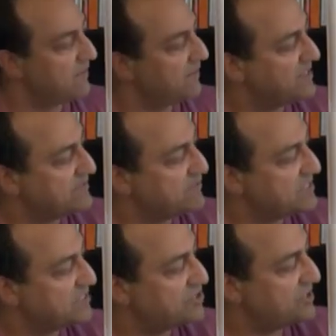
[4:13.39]
This
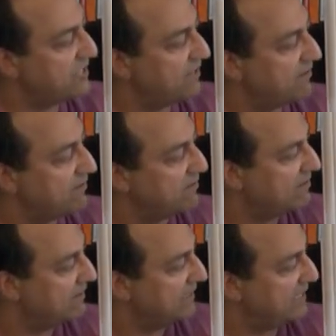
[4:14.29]
position here,
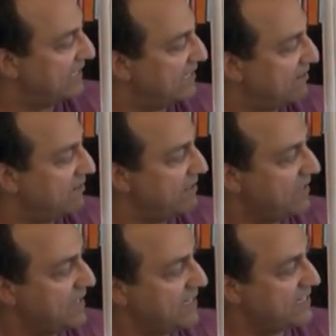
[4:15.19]
here,
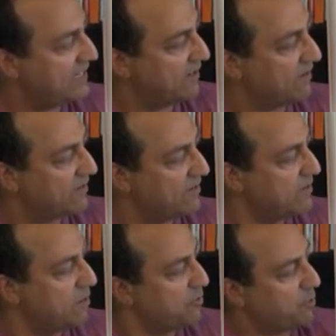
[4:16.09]
and here.
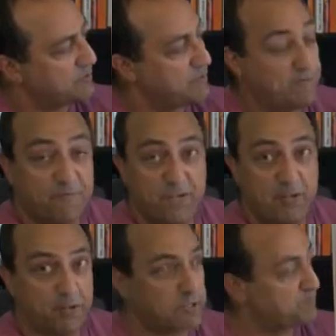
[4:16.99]
Those
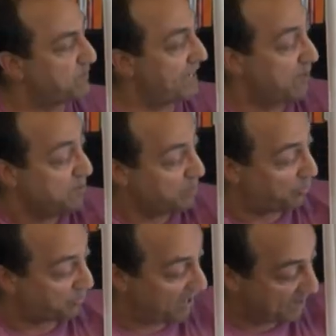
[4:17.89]
midfielders play
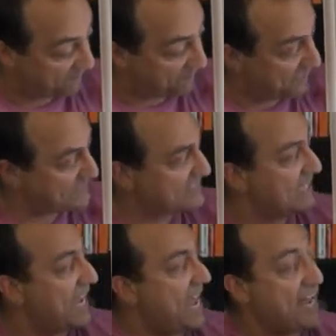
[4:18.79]
both offense
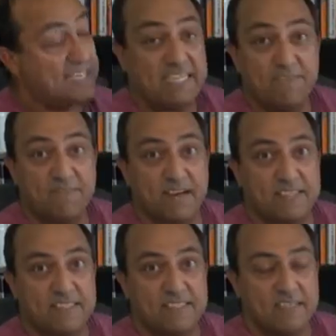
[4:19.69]
and
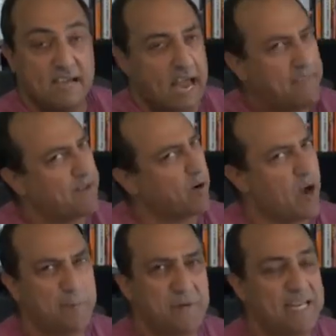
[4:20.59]
defense. And they're
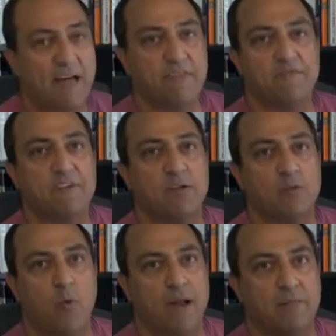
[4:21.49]
up and down the
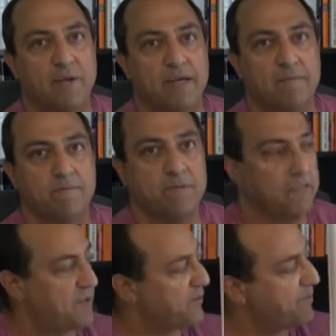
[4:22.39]
field quite a bit.
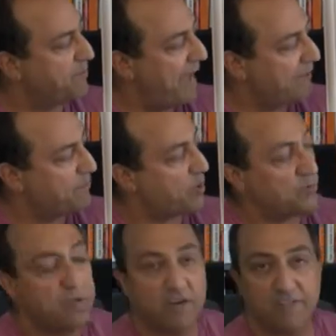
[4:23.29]
They're the
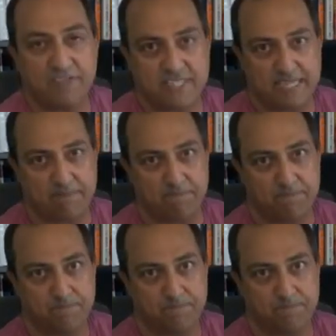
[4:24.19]
backbone of the team.